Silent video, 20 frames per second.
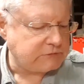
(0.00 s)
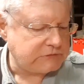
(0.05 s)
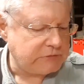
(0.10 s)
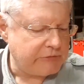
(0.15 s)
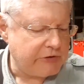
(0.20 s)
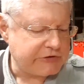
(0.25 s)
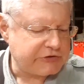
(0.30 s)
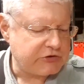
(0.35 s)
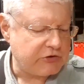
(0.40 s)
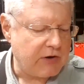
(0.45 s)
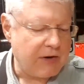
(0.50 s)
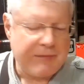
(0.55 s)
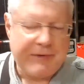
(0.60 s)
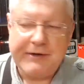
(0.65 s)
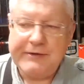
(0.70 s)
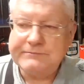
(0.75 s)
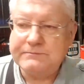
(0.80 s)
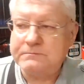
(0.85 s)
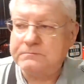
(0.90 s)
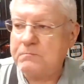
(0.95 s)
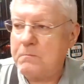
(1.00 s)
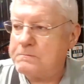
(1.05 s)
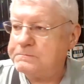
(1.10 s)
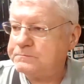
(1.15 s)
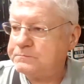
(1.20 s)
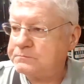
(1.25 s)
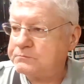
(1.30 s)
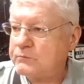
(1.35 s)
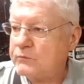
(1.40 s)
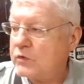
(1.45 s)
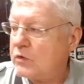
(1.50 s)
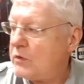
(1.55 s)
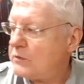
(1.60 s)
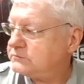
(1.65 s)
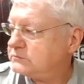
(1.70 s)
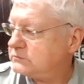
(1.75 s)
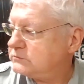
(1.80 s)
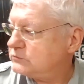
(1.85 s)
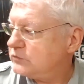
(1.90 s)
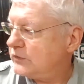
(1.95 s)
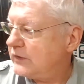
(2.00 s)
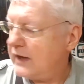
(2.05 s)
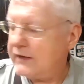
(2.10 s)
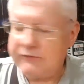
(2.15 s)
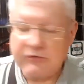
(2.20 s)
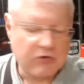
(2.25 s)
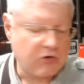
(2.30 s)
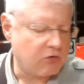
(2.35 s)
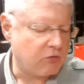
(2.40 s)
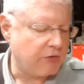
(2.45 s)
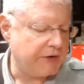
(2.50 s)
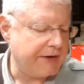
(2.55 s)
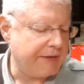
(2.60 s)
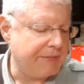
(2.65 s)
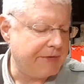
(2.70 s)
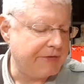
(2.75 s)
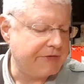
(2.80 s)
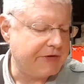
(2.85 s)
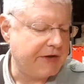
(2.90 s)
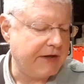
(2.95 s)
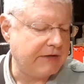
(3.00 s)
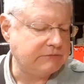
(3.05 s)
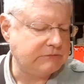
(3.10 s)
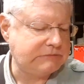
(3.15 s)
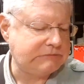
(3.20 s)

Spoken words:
I'm not sure how many would have in Korea, but they